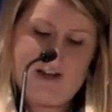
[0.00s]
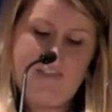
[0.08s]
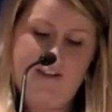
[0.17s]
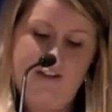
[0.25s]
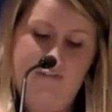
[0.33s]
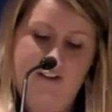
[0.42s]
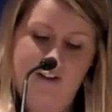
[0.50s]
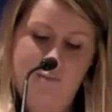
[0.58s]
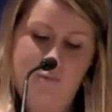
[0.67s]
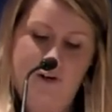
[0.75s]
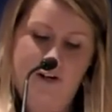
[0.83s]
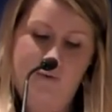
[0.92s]
I think a final
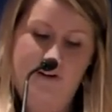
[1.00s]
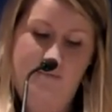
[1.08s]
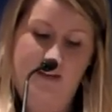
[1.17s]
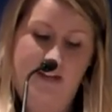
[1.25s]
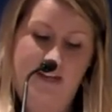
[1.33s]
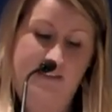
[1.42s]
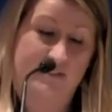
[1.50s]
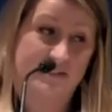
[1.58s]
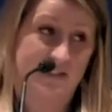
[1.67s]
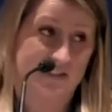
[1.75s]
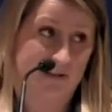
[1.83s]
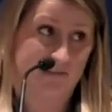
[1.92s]
point I want to make, this
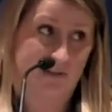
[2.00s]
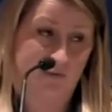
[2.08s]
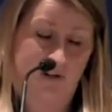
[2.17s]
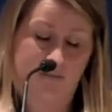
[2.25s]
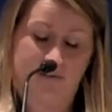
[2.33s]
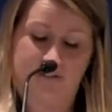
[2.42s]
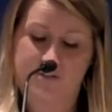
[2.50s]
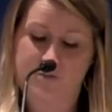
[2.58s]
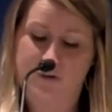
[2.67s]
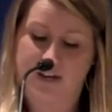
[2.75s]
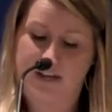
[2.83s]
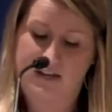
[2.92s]
gets back to my point about
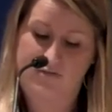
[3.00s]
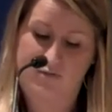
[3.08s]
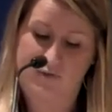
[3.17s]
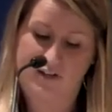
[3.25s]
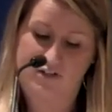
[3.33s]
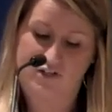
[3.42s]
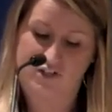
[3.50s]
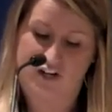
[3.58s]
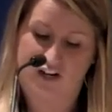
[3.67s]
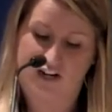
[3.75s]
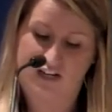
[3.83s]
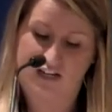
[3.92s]
two-way information
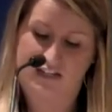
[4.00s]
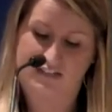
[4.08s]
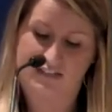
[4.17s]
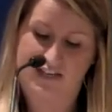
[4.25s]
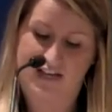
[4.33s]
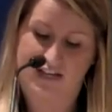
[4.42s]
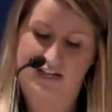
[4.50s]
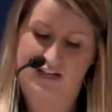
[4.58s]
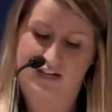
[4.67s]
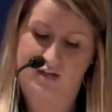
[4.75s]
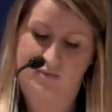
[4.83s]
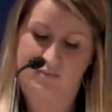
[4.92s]
sharing, is that
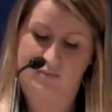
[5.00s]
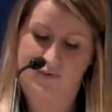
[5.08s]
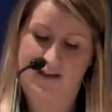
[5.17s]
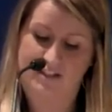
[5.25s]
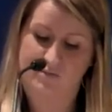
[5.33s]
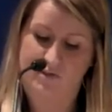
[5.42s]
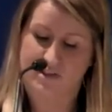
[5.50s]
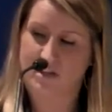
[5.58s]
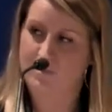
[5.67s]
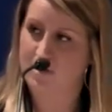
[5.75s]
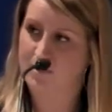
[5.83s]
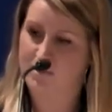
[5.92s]
as we think
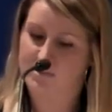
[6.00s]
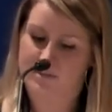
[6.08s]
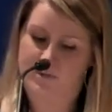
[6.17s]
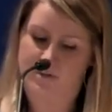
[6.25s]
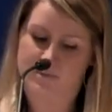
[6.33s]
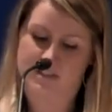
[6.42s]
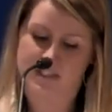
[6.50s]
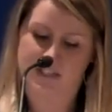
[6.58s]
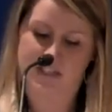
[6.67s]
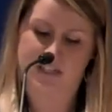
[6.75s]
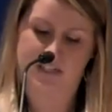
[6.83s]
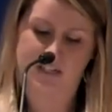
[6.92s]
about public
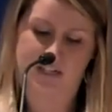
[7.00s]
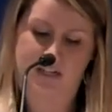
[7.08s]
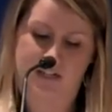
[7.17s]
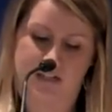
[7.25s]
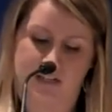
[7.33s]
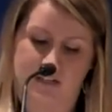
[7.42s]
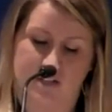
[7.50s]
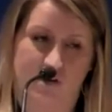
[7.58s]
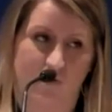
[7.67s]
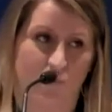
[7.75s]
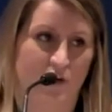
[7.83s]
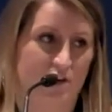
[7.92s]
diplomacy,
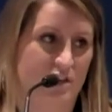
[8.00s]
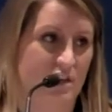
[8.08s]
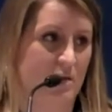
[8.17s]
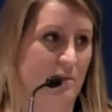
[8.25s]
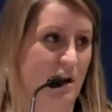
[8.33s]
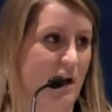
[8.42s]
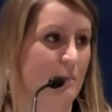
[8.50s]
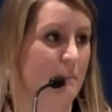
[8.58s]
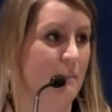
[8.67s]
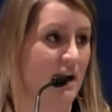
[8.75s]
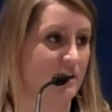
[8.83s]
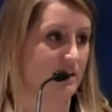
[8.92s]
we are thinking about how to
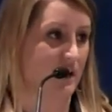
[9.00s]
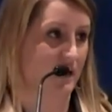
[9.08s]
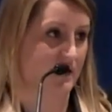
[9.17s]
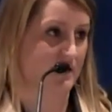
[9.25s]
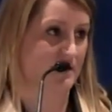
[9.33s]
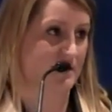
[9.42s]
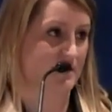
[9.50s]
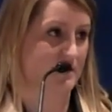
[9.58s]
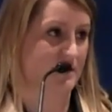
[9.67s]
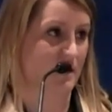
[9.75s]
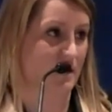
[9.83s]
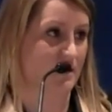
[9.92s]
modernize
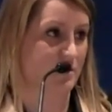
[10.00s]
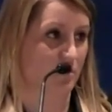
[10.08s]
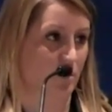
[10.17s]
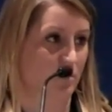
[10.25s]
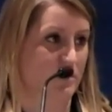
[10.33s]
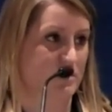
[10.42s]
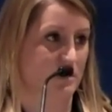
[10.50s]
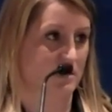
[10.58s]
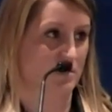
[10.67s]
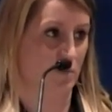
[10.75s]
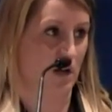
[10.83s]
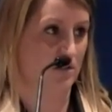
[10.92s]
diplomacy as
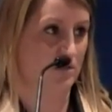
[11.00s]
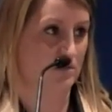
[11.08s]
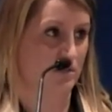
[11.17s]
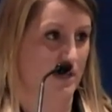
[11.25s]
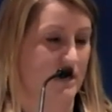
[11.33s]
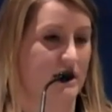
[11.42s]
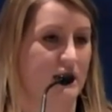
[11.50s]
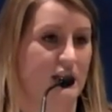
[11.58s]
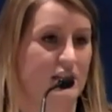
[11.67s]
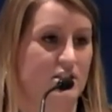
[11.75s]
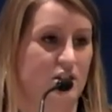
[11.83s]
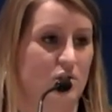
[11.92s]
well, right?
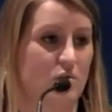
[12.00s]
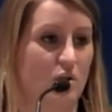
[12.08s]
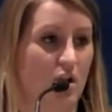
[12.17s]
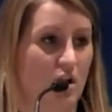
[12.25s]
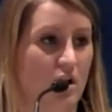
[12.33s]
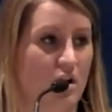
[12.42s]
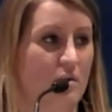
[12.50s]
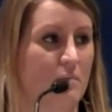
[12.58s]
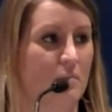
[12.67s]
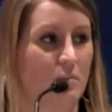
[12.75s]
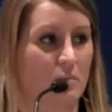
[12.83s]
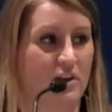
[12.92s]
So
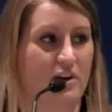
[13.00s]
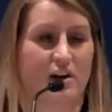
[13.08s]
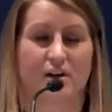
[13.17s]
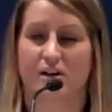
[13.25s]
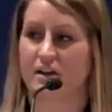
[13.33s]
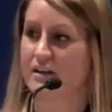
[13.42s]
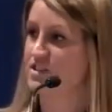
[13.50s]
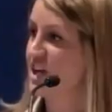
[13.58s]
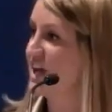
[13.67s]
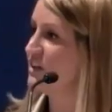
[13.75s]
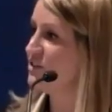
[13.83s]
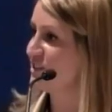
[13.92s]
there are
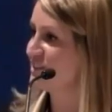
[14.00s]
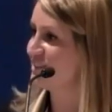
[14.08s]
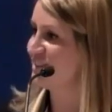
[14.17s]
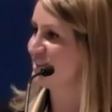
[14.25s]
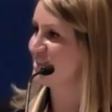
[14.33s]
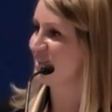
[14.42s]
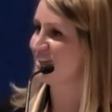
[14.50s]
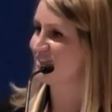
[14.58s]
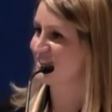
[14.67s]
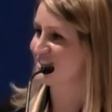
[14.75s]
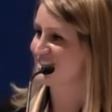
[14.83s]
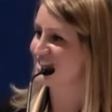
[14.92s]
challenges in this
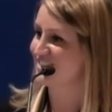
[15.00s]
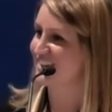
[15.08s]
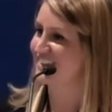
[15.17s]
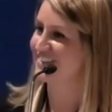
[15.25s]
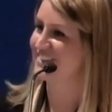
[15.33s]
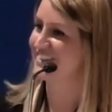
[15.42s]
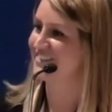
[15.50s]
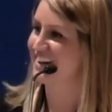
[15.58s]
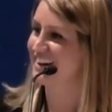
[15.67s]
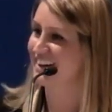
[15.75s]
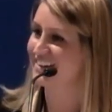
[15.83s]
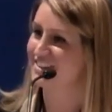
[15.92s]
21st century that we have
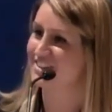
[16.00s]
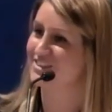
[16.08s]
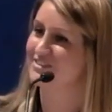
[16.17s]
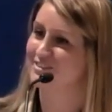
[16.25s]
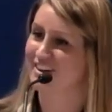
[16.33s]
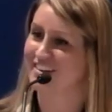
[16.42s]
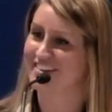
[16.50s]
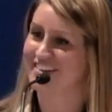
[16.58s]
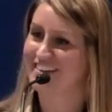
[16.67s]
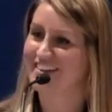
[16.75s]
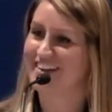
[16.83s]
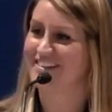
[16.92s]
not had to confront
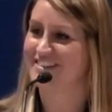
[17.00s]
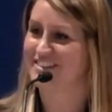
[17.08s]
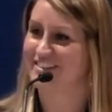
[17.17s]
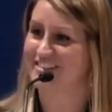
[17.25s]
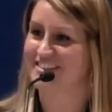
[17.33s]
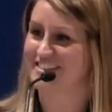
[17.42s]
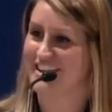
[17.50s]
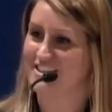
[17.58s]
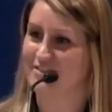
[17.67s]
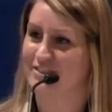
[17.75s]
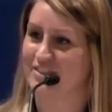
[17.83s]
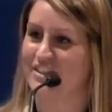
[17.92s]
until these
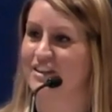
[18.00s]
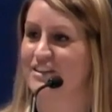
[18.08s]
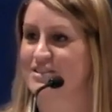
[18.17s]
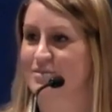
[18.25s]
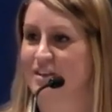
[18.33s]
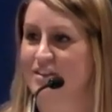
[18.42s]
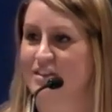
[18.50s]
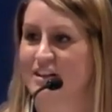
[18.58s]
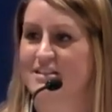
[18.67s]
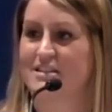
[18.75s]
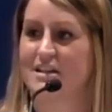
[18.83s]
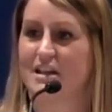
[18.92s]
last few years, whether
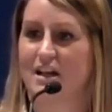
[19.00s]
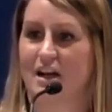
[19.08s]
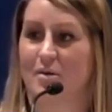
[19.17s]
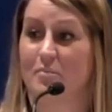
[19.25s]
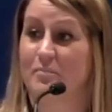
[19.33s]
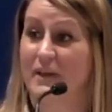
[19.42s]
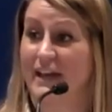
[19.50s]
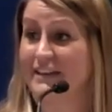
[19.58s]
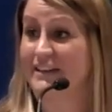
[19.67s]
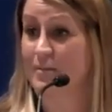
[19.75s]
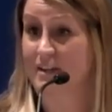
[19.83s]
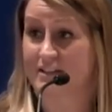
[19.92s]
it's
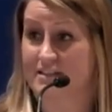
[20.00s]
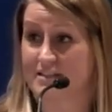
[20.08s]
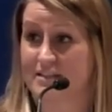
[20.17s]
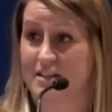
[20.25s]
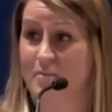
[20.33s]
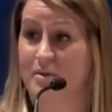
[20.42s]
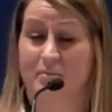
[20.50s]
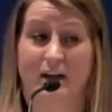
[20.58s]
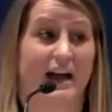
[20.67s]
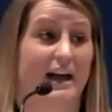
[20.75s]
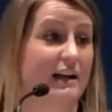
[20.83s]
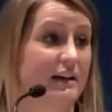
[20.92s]
pandemics coming
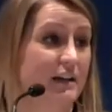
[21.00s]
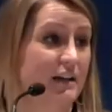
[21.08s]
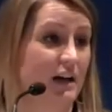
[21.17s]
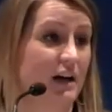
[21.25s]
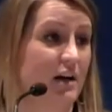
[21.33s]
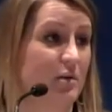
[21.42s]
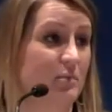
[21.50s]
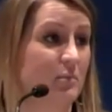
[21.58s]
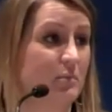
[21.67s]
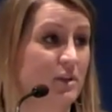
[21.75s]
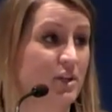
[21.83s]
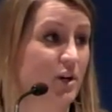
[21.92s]
back,
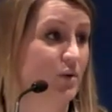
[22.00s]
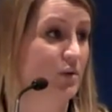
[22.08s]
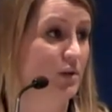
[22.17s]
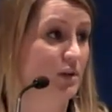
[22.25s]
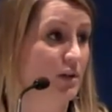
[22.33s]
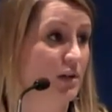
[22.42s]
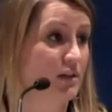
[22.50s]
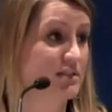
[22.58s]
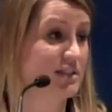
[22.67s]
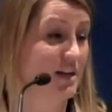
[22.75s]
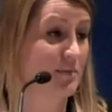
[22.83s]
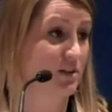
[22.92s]

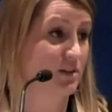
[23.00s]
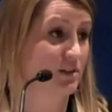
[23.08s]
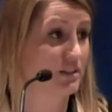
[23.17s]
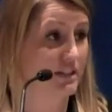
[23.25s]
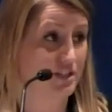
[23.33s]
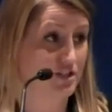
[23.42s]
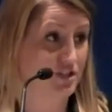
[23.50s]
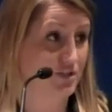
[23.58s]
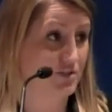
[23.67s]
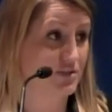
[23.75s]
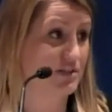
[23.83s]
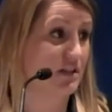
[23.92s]
cyber
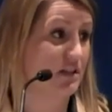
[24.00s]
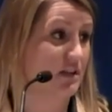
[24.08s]
issues,